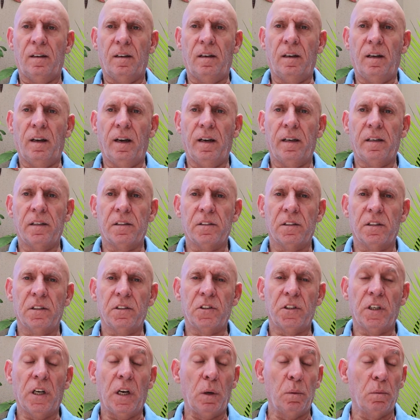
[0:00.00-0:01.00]
Ladies
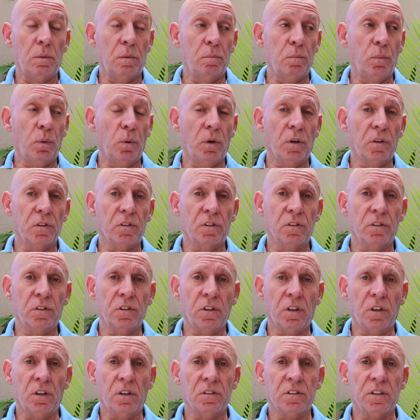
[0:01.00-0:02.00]
and gentlemen, boys and
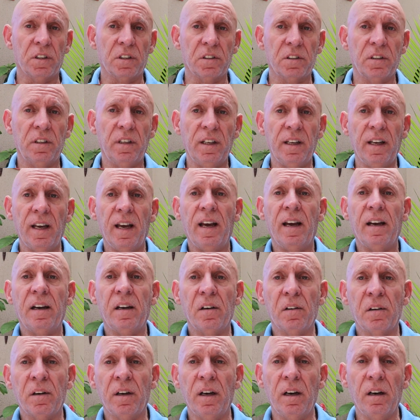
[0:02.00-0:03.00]
girls, it's
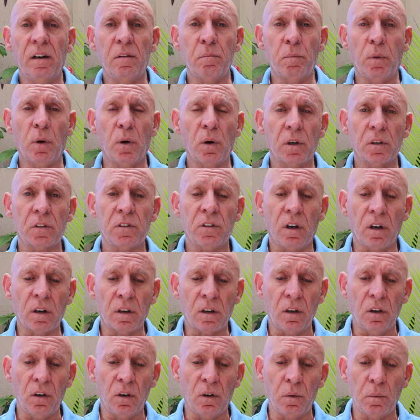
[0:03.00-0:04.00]
Diego here in Bogota,
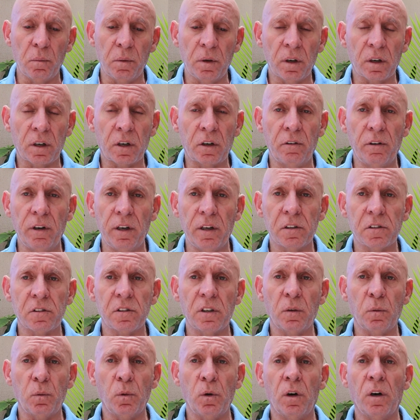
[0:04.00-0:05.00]
Colombia. Karina's
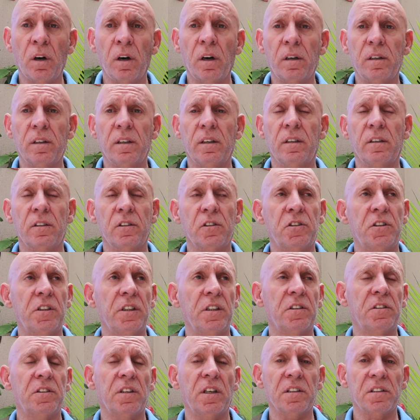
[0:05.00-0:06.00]
at work, and
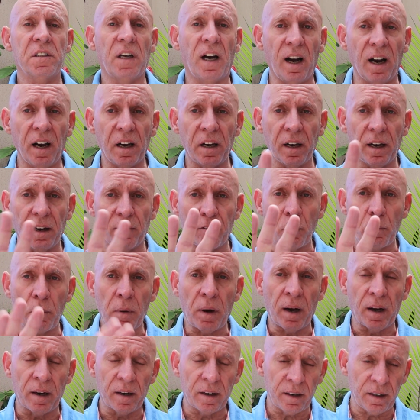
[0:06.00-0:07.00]
she says hi to
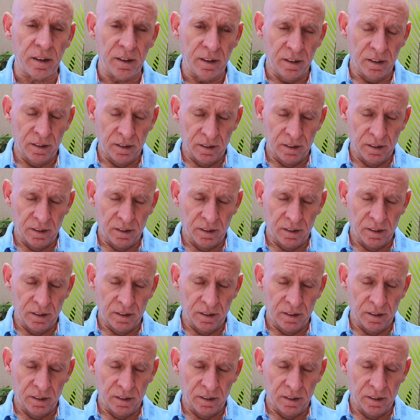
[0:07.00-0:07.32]
everybody.